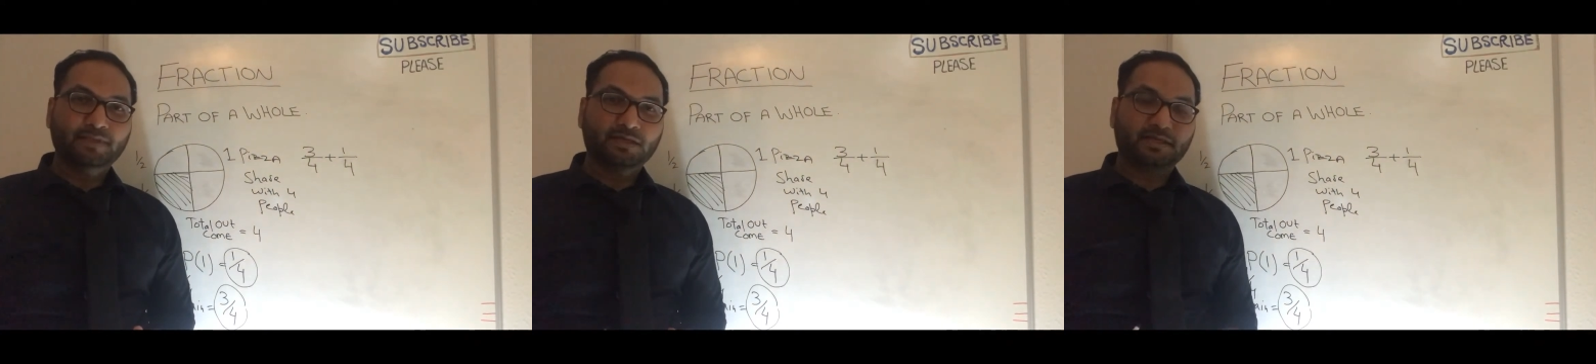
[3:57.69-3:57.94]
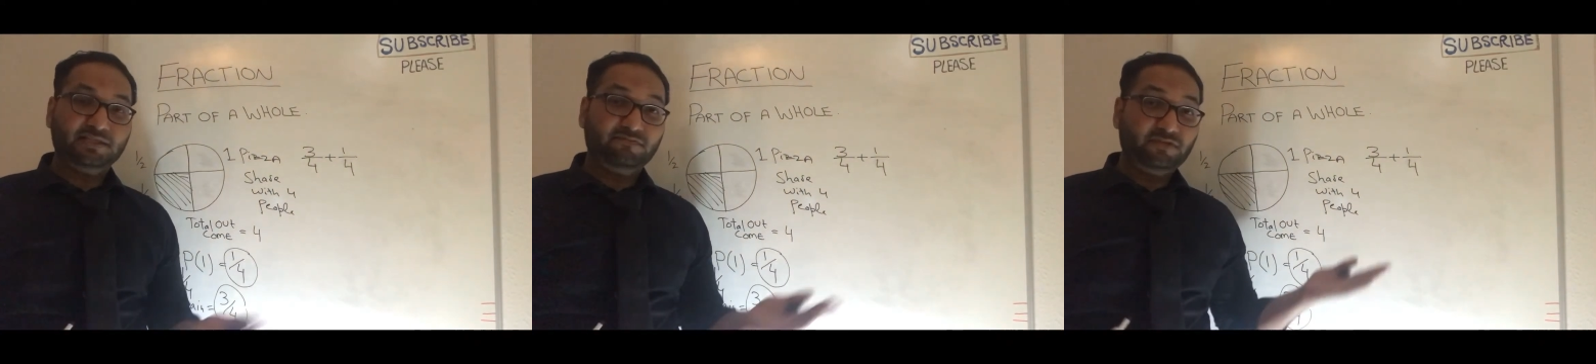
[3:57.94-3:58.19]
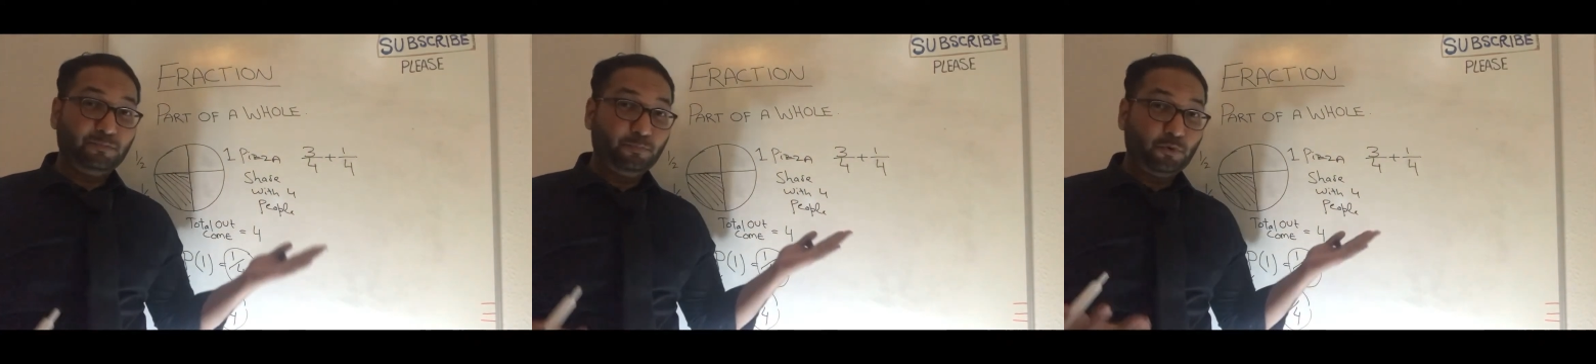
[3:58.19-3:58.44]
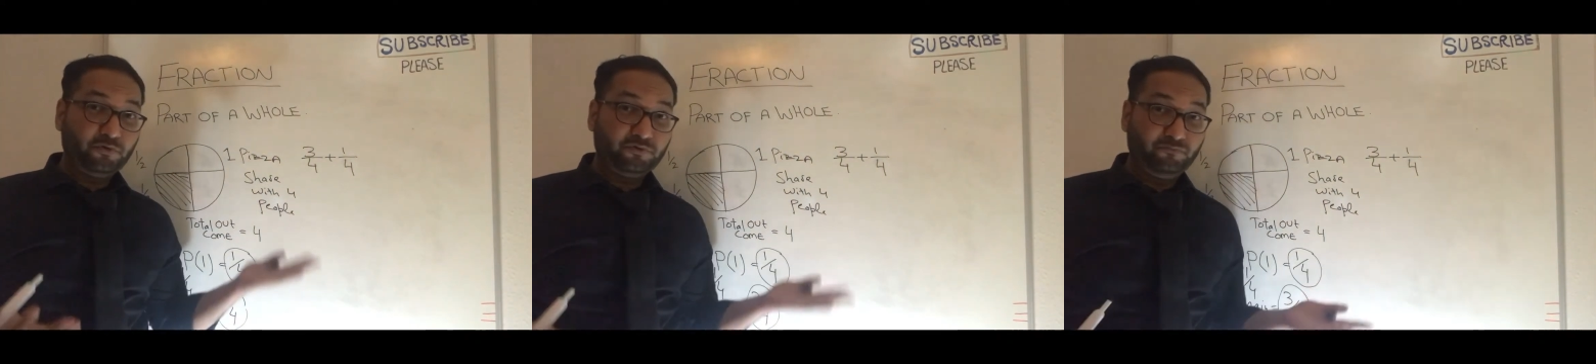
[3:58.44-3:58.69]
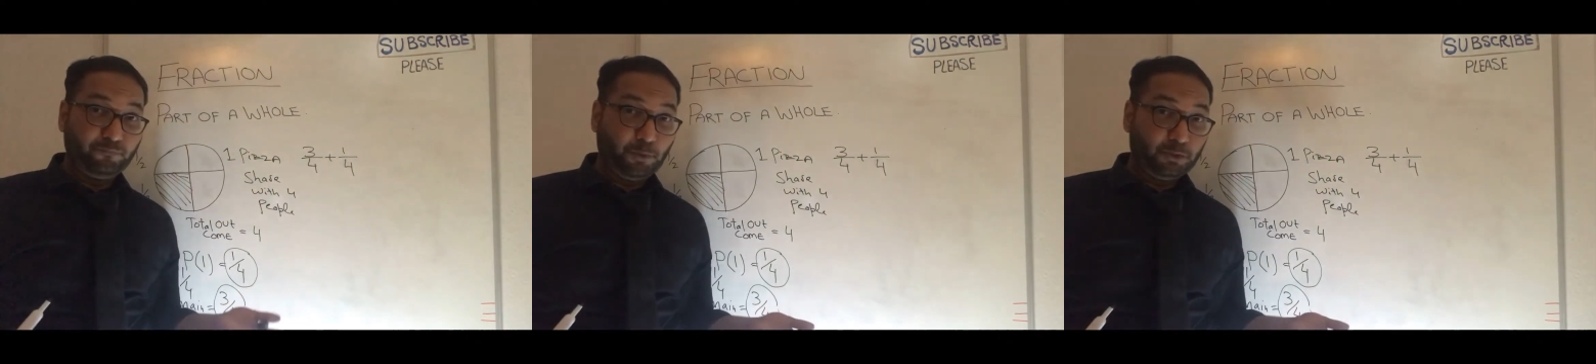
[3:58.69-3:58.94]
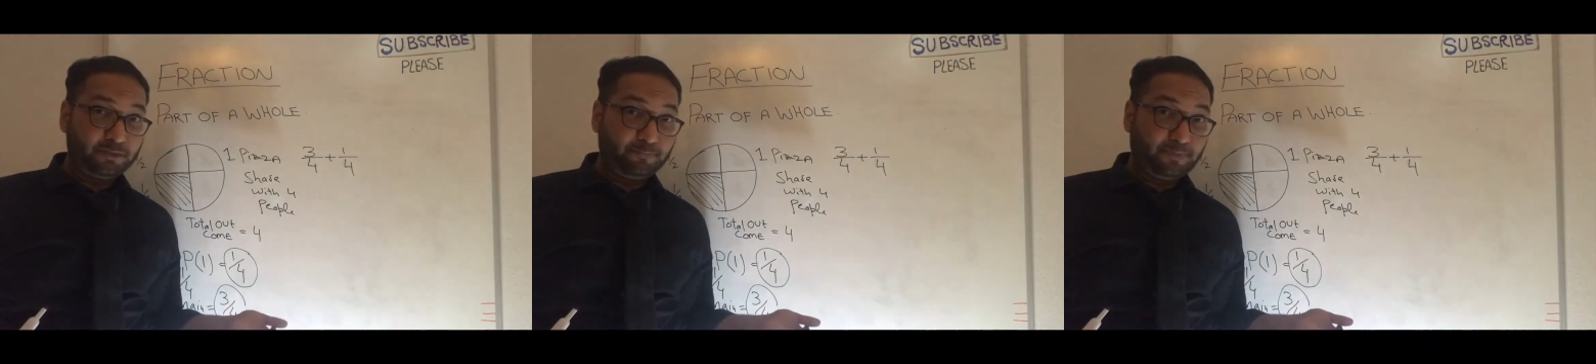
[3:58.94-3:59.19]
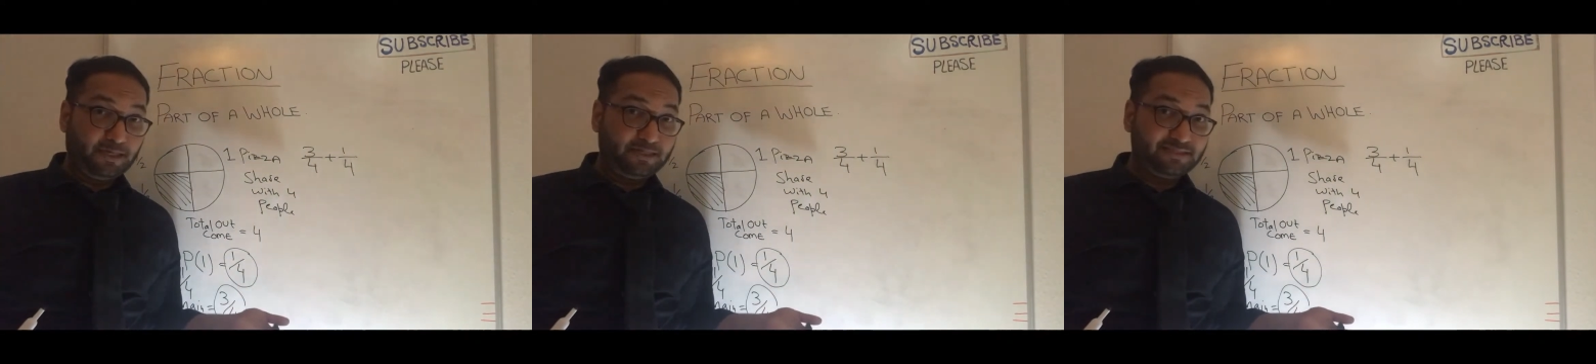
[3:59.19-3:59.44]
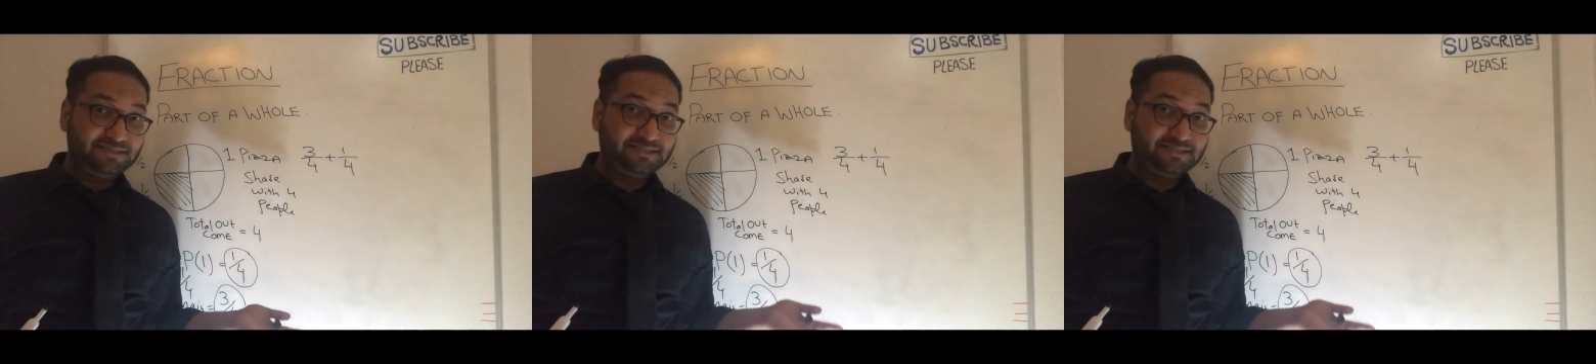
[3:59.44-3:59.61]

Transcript: if the bottom part is the